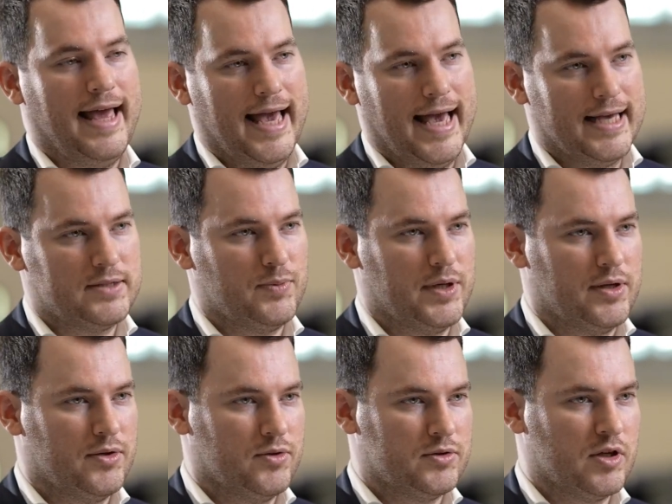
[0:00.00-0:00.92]
as we
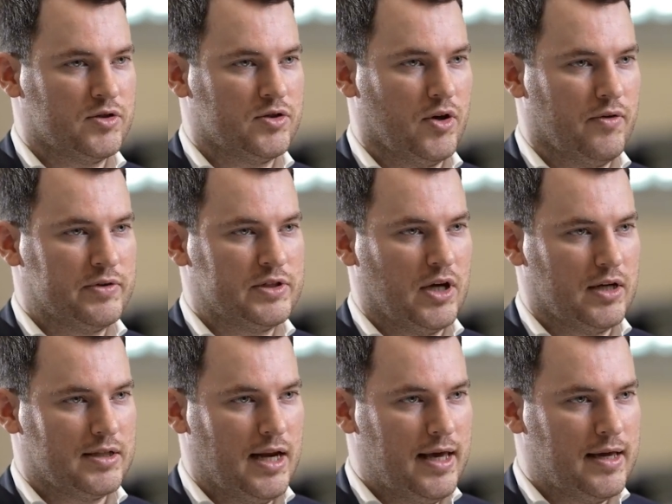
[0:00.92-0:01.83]
reduced the service
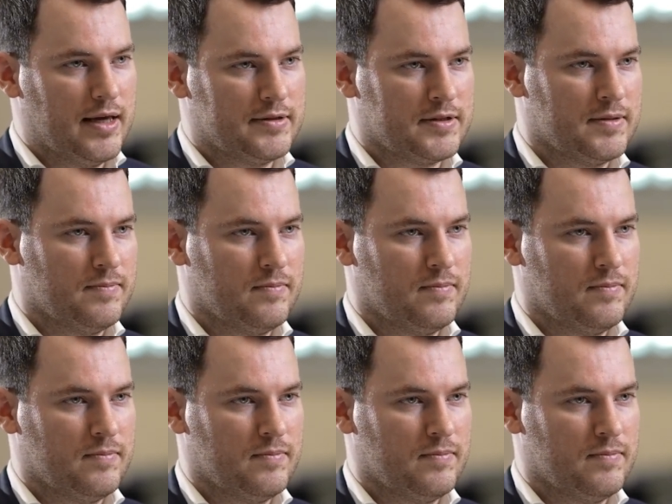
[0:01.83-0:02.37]
charge leakage.